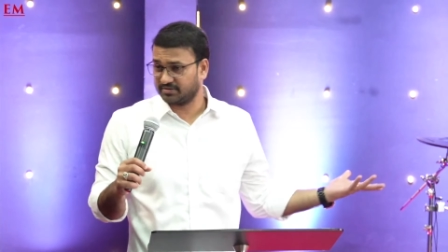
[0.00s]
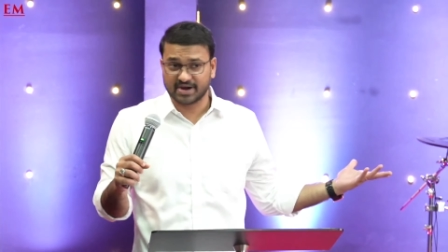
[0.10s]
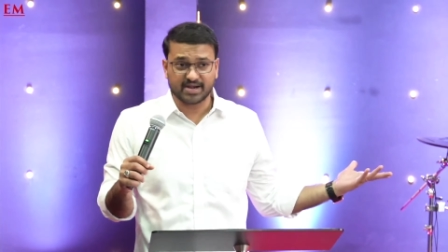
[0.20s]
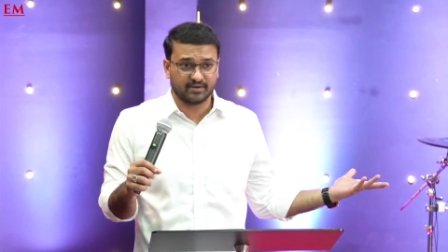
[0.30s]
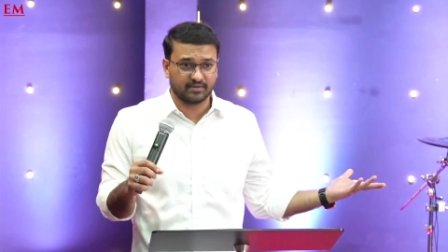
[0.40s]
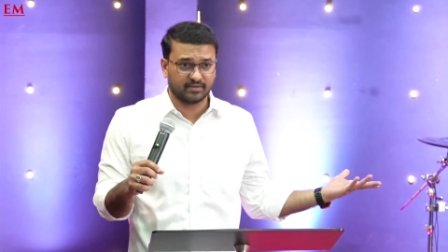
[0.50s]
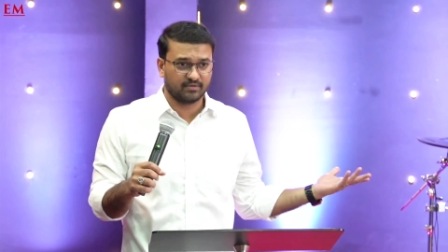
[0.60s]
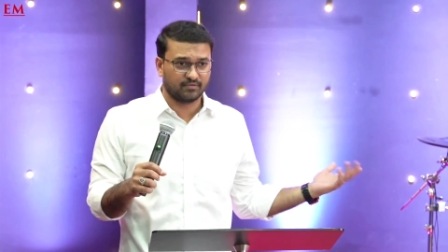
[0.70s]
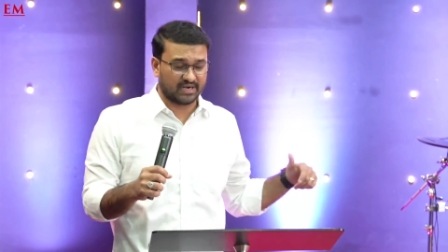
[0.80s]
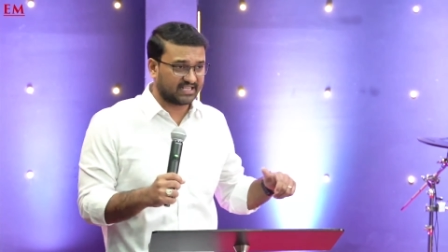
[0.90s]
right?
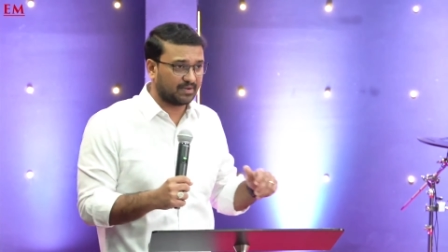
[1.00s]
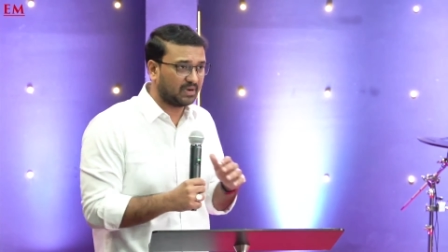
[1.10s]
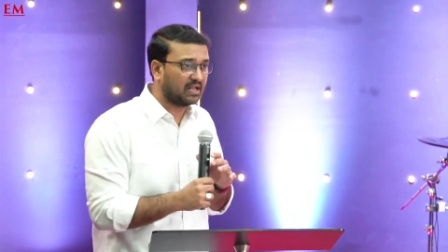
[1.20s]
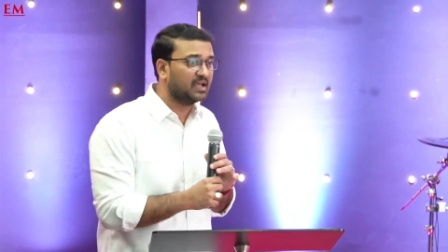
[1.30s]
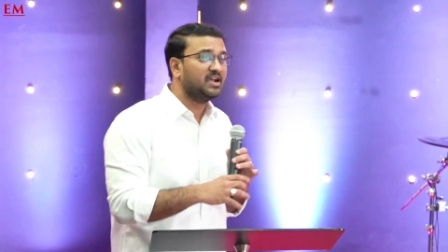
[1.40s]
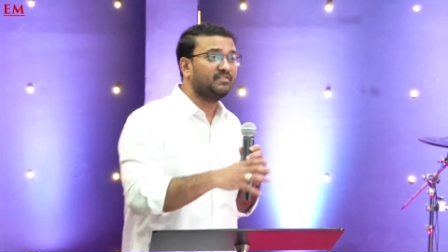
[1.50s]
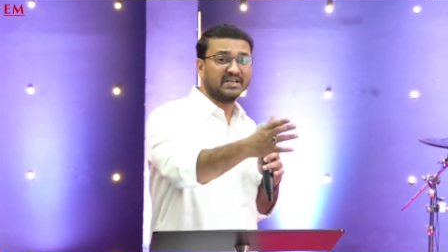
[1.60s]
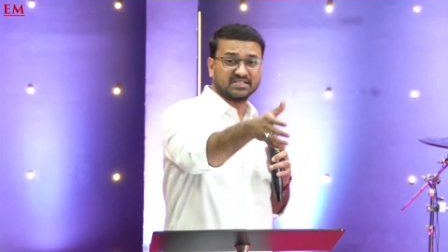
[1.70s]
For example, if there is a